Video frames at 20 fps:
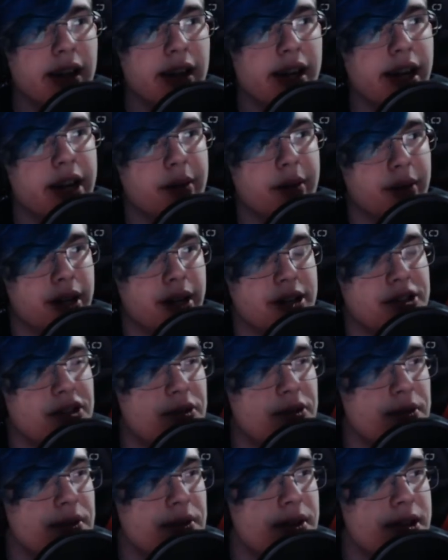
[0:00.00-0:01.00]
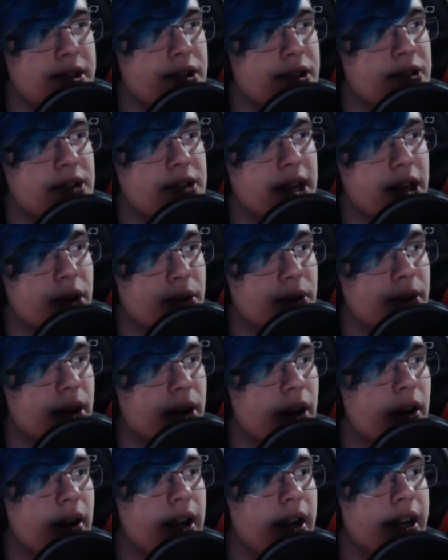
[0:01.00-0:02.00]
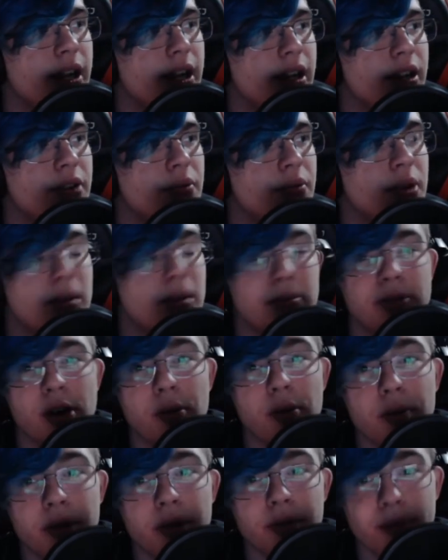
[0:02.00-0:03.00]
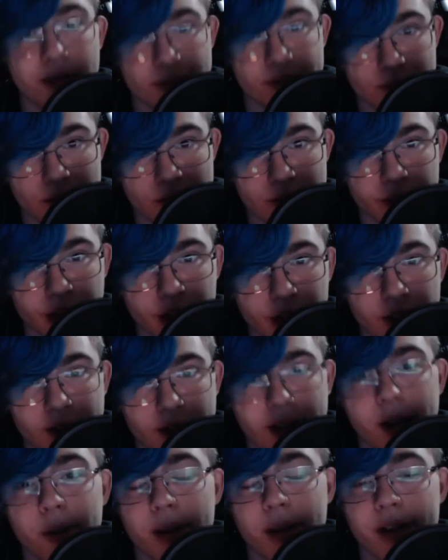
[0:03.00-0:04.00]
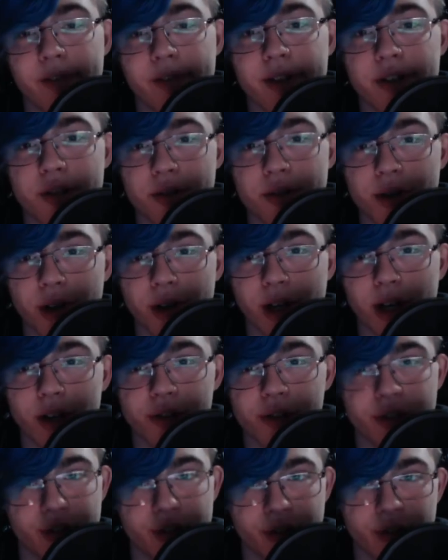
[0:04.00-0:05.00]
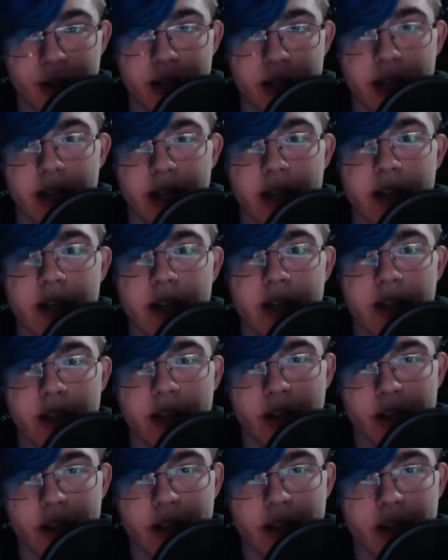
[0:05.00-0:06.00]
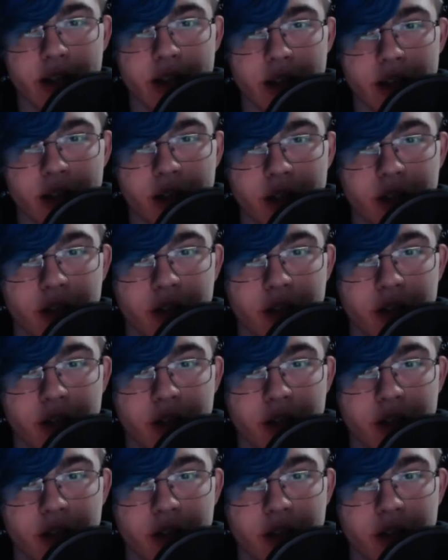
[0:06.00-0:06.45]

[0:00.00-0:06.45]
And what I do is I go there, and when I'm done with my senior year, I will have a 2-year college degree in